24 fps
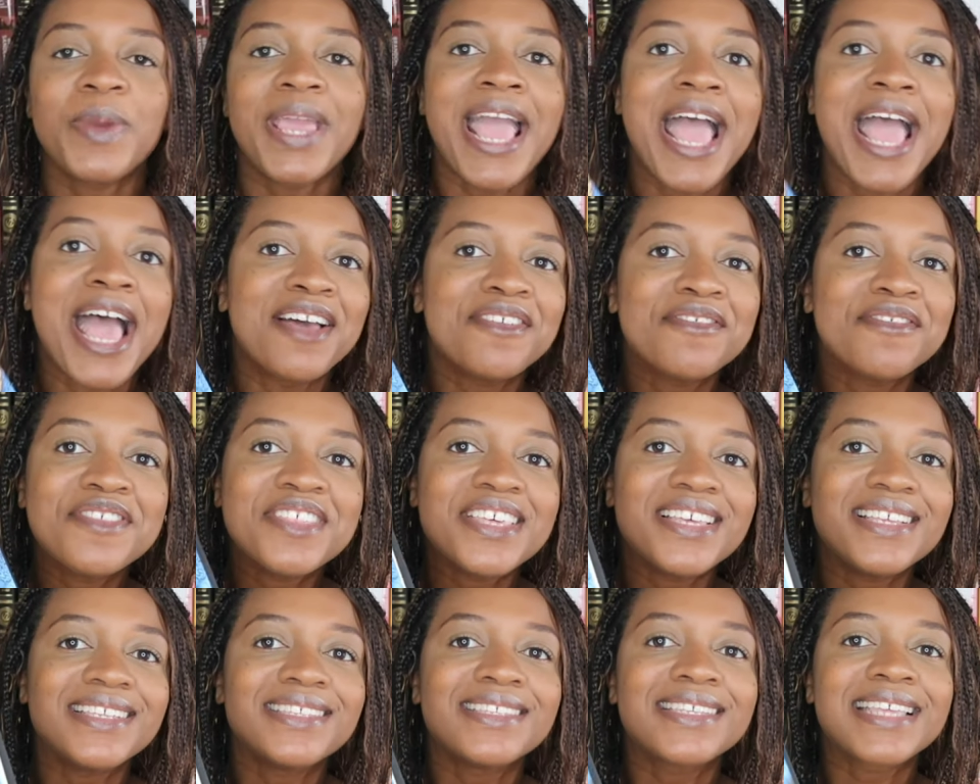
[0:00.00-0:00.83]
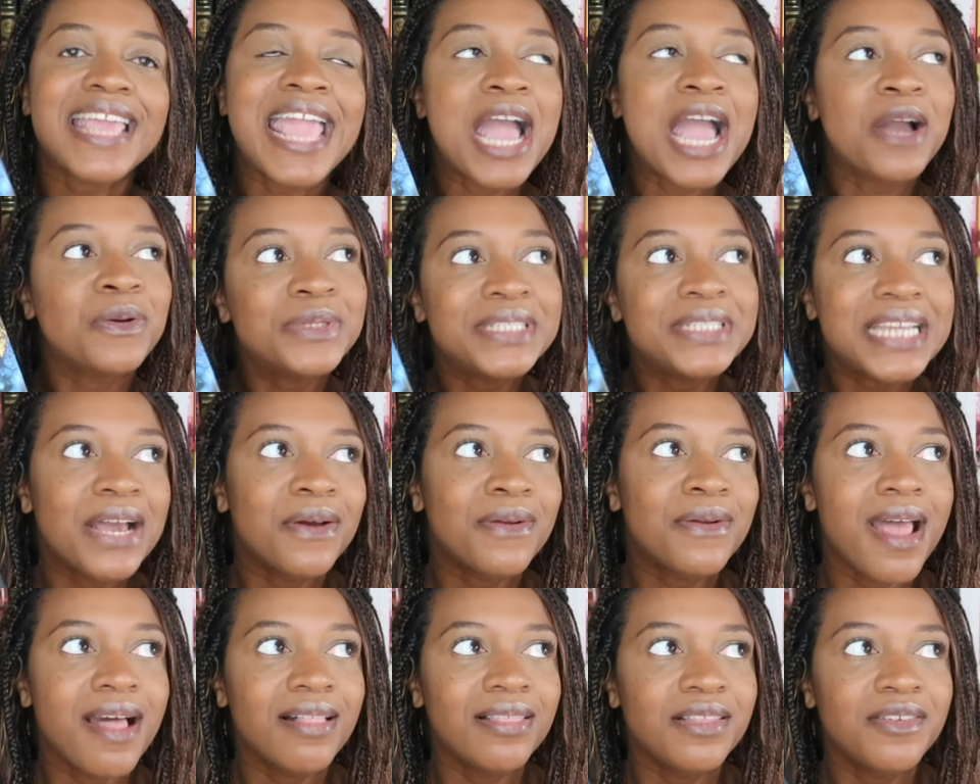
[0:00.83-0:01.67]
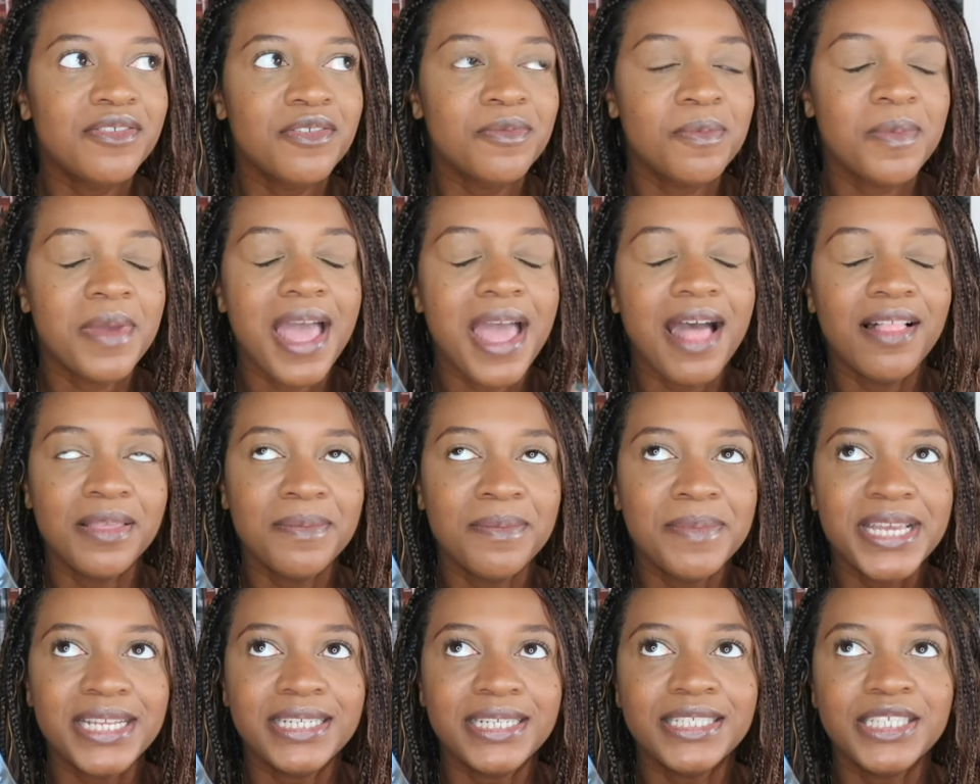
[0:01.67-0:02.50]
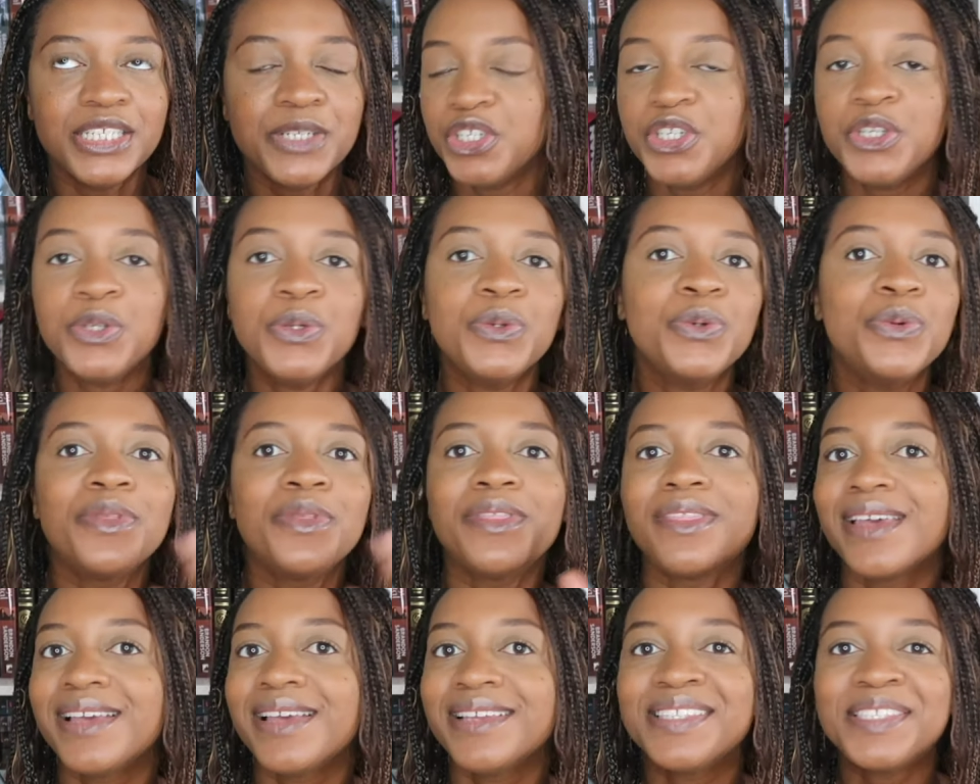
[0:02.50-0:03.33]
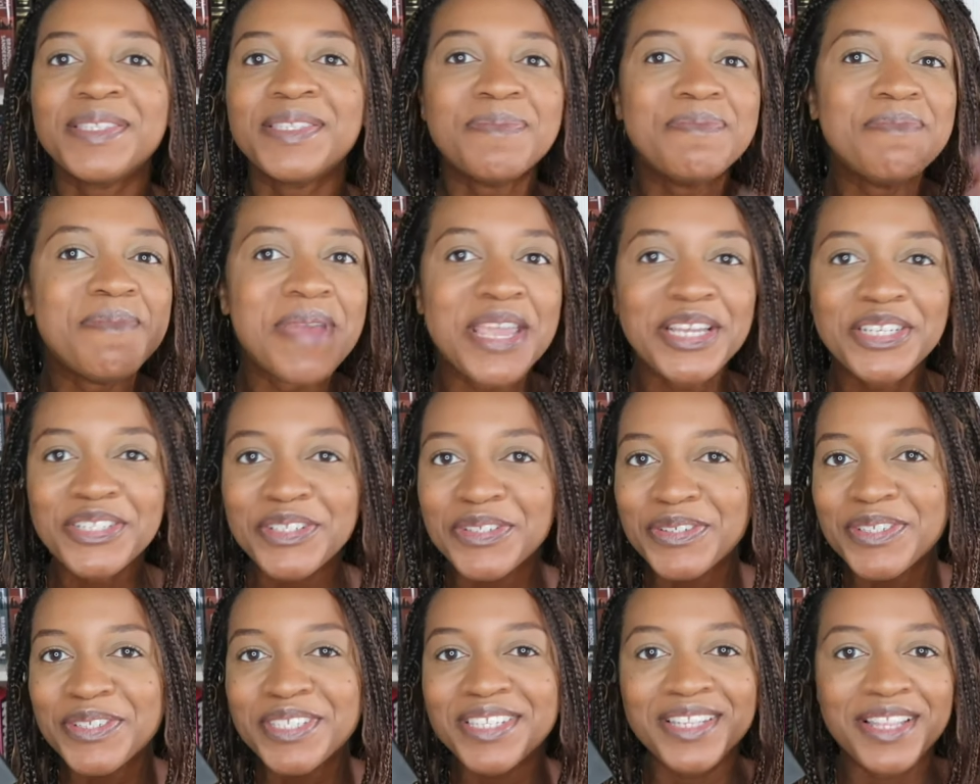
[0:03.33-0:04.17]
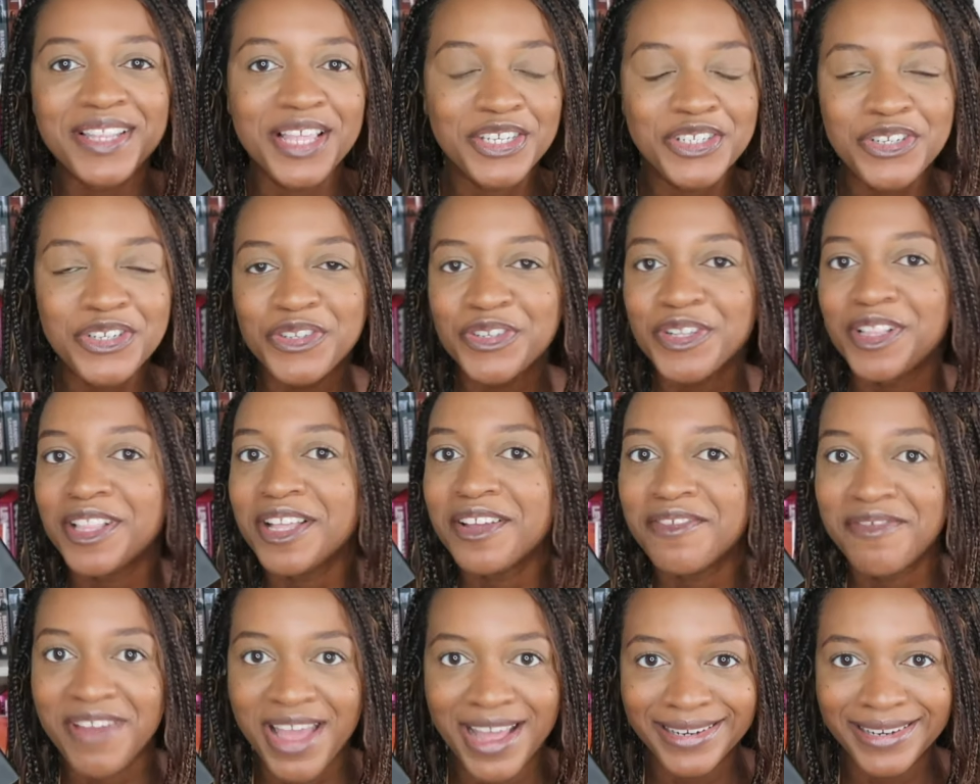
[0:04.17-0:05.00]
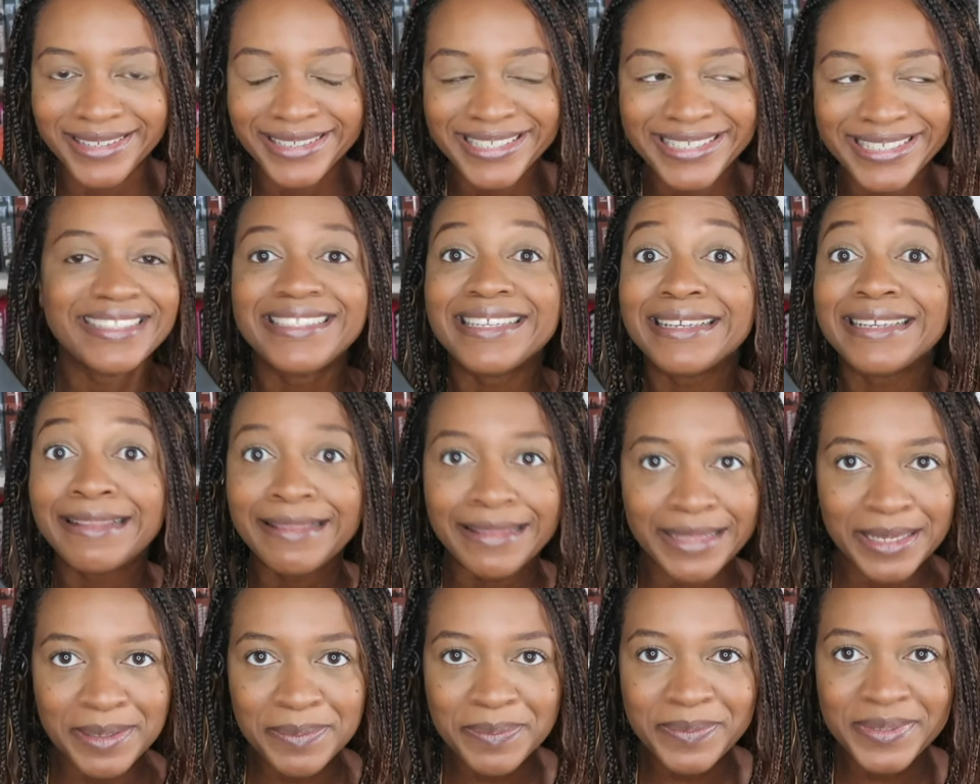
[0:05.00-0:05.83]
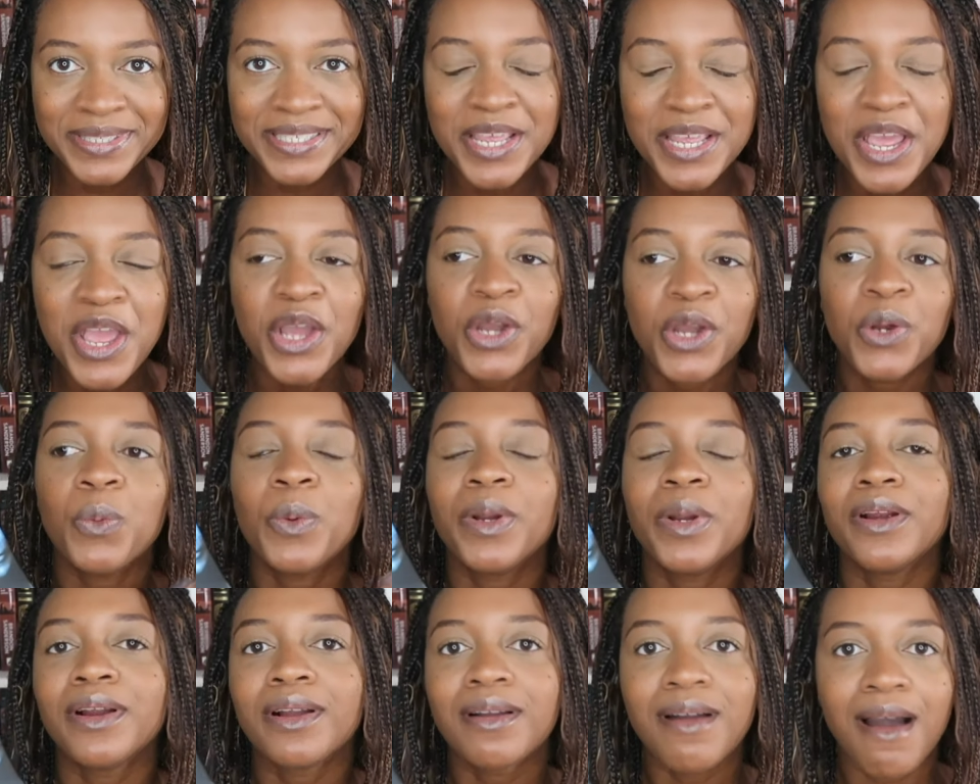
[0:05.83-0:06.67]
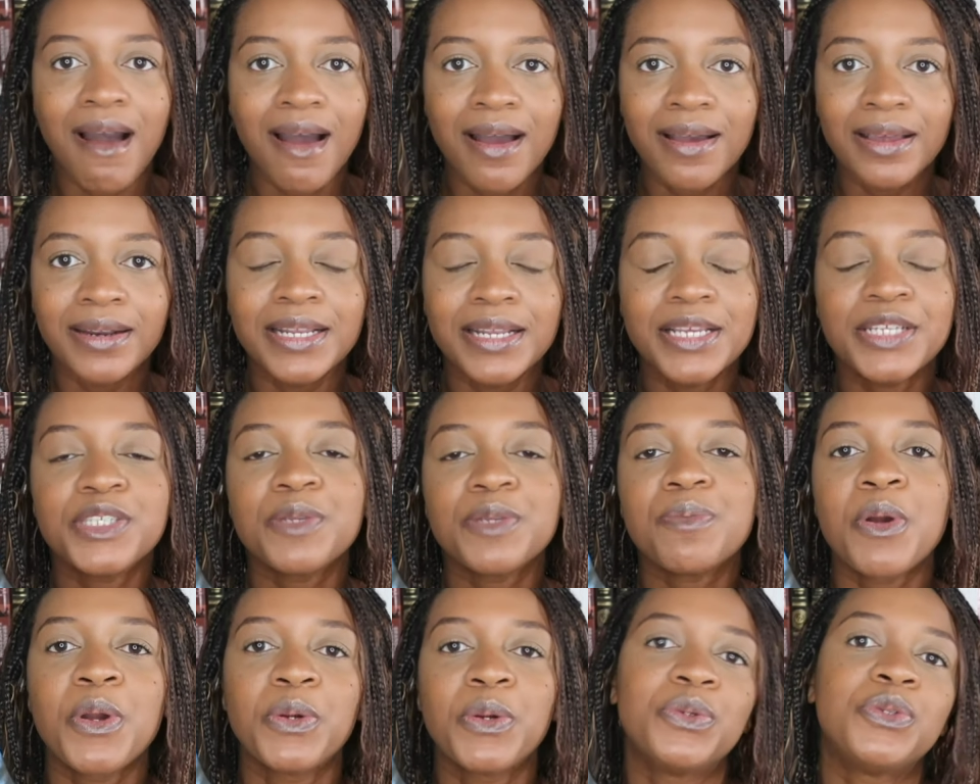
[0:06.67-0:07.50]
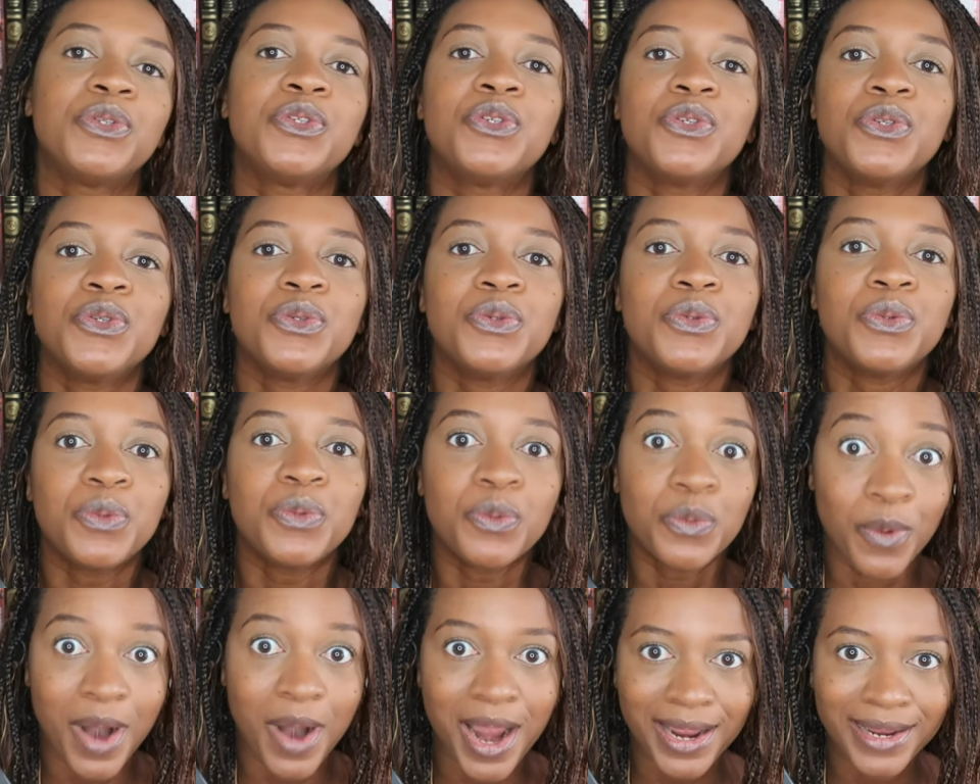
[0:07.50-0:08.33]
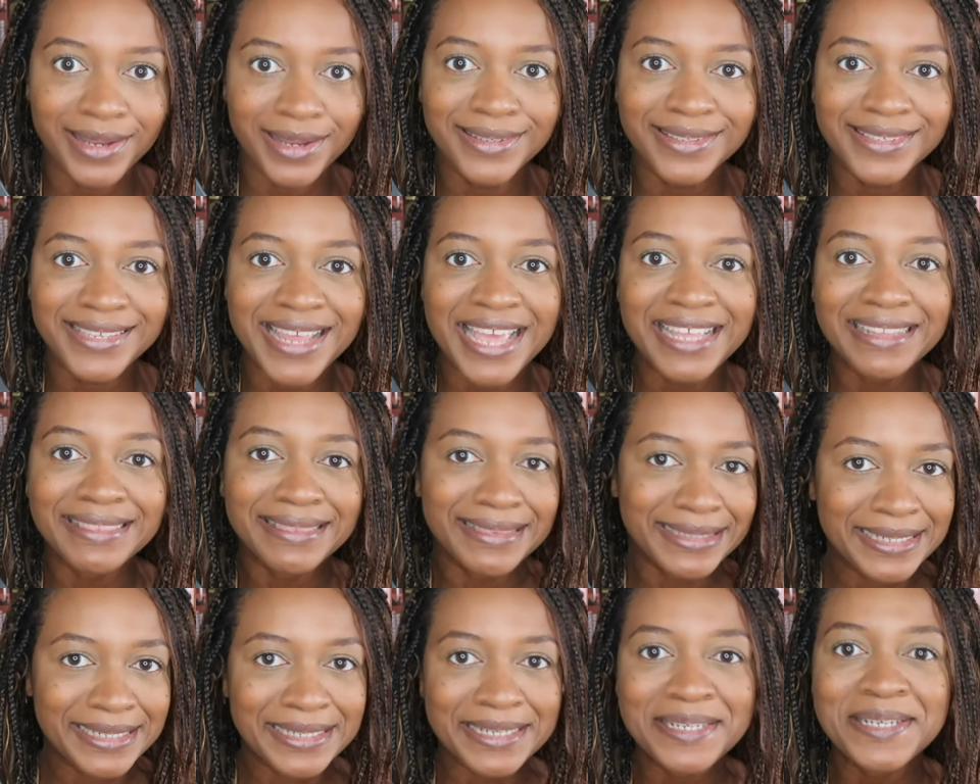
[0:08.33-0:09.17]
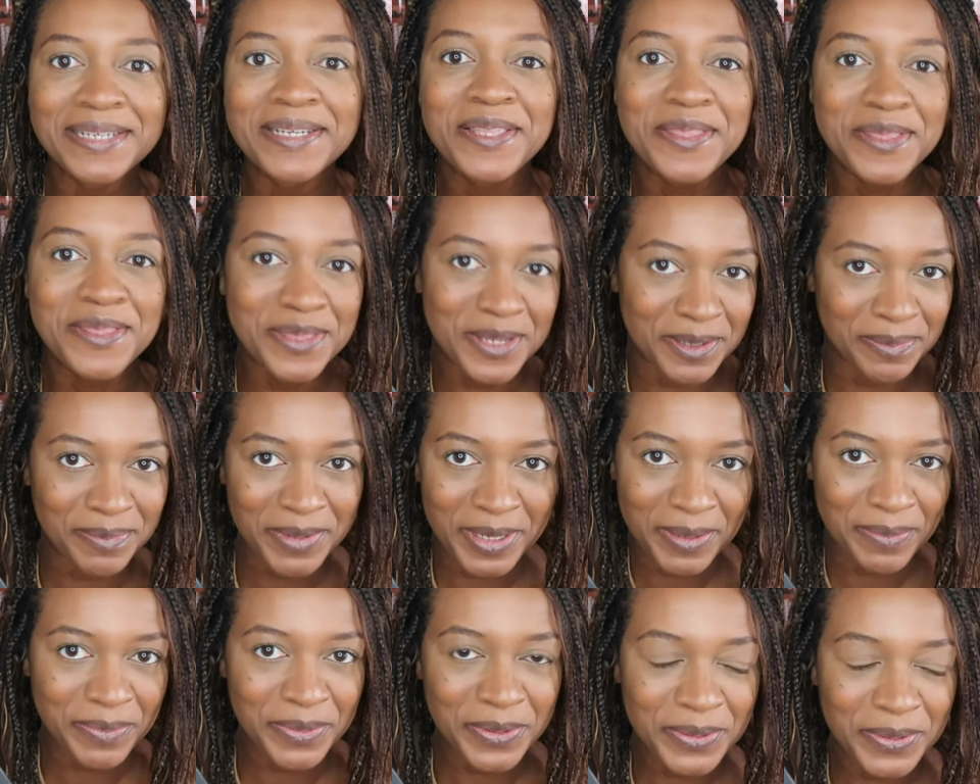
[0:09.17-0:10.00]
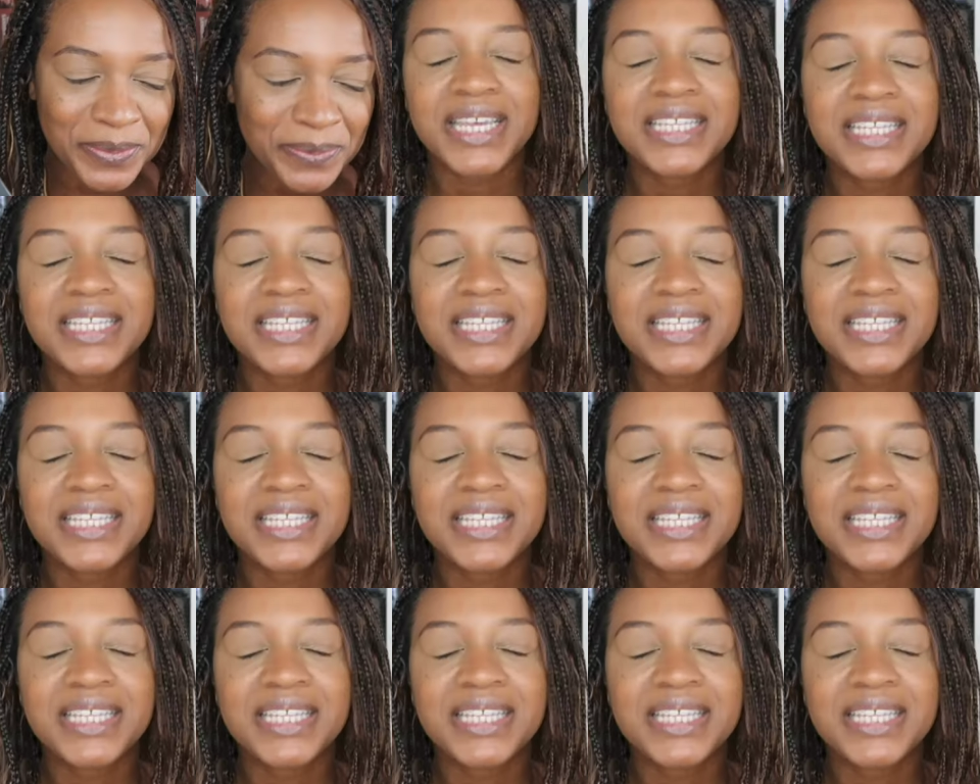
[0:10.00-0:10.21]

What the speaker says: we have this countdown element to this major celestial event, this eclipse, where God is supposed to rise and lead their people.